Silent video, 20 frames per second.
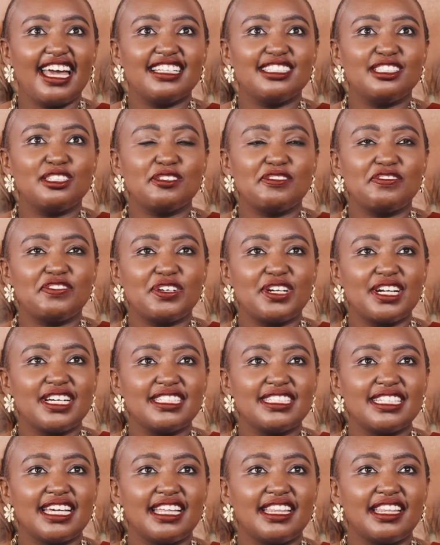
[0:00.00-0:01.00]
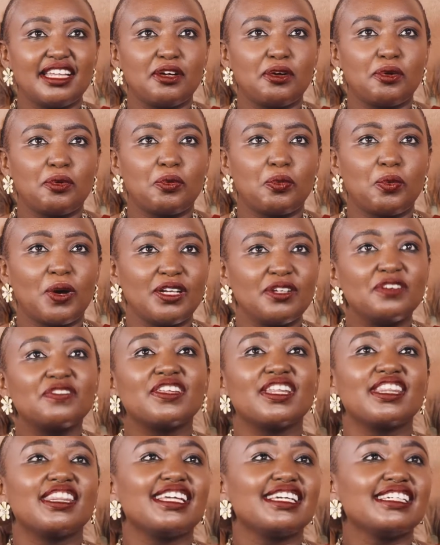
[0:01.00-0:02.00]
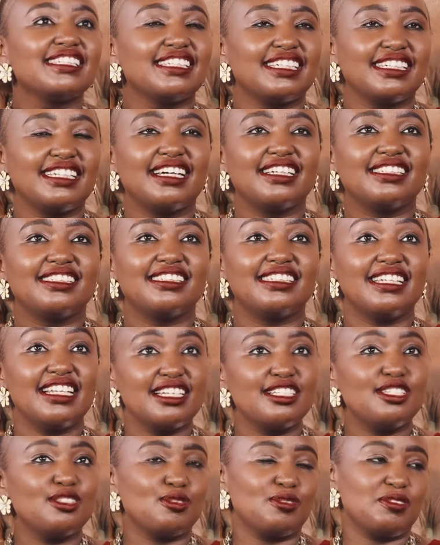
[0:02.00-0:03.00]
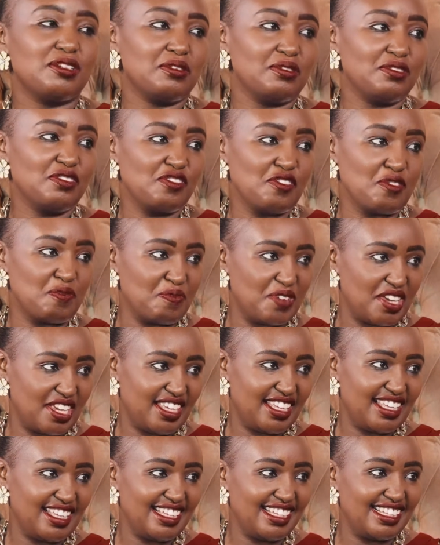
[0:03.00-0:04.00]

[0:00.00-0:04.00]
And so for us, I think one of the things that has really stood out for me